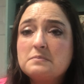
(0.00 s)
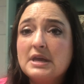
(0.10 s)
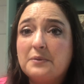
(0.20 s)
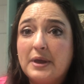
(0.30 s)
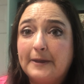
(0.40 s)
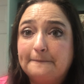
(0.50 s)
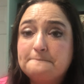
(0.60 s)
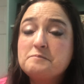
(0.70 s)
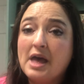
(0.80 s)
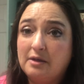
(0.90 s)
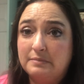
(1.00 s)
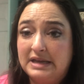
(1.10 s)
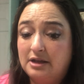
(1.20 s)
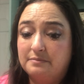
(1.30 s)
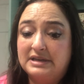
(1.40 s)
Anyway, help me
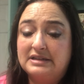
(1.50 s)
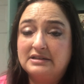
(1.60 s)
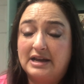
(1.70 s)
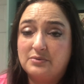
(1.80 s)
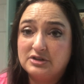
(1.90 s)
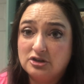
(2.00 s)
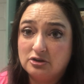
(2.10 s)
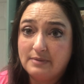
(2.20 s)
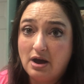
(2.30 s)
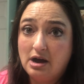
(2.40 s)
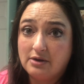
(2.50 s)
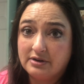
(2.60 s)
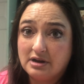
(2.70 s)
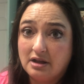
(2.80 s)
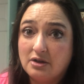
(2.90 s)
decide what to do about Hot Run
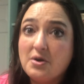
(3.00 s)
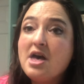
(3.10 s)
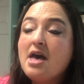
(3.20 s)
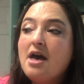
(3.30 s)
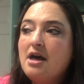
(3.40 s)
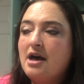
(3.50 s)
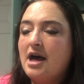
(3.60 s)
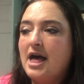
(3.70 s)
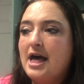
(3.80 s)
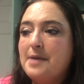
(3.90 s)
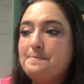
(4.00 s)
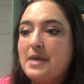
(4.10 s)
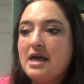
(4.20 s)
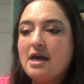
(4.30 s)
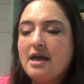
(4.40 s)
Hollow.
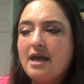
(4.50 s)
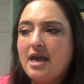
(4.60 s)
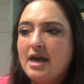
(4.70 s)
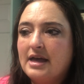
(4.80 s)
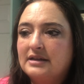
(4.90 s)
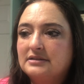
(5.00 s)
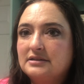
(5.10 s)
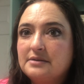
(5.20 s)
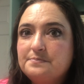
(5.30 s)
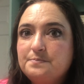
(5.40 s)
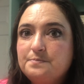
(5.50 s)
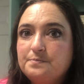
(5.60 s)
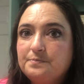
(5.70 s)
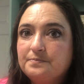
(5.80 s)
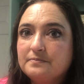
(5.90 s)
And
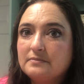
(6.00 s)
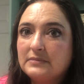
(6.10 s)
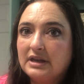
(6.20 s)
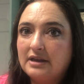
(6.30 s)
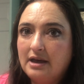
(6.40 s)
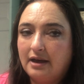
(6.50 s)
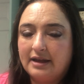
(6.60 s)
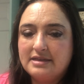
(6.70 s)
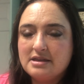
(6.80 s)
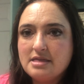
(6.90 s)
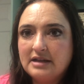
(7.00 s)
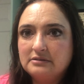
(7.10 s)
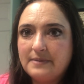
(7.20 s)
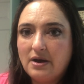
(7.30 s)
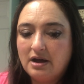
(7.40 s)
yeah, I think that's
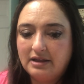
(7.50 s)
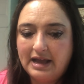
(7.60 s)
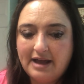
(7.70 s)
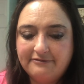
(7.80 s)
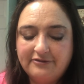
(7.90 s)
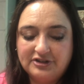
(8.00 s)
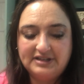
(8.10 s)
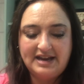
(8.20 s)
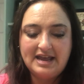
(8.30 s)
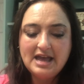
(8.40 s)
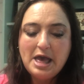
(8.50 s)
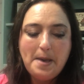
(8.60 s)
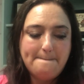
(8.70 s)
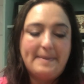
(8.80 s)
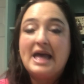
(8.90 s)
about all I have for today.
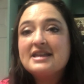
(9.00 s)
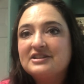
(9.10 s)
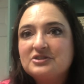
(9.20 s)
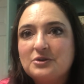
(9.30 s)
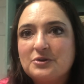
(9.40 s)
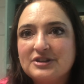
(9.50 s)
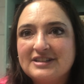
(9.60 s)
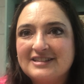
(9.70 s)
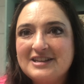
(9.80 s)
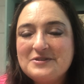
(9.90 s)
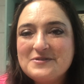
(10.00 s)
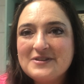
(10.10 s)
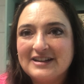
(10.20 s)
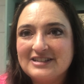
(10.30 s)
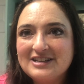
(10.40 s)
But it's so good to see you
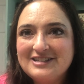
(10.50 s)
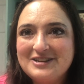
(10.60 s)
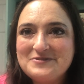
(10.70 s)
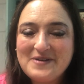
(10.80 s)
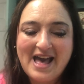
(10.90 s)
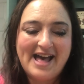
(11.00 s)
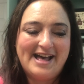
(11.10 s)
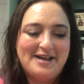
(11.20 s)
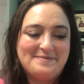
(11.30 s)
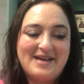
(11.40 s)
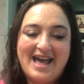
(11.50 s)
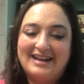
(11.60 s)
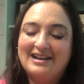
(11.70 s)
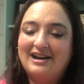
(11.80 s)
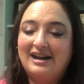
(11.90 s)
and talk to you. And
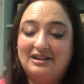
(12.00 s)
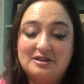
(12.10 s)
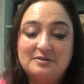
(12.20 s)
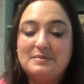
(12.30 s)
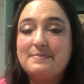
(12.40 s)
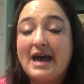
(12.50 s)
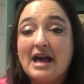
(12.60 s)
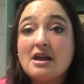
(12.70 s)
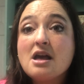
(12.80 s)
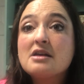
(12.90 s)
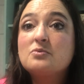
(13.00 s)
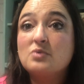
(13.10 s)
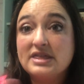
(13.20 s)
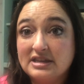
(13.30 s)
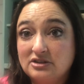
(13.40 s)
I'll be back
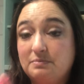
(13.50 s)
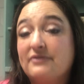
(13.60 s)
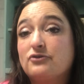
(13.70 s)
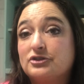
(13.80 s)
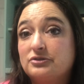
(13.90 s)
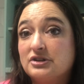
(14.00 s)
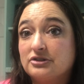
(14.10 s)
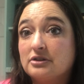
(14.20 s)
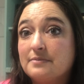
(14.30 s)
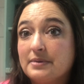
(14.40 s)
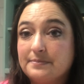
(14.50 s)
before 2 years are up.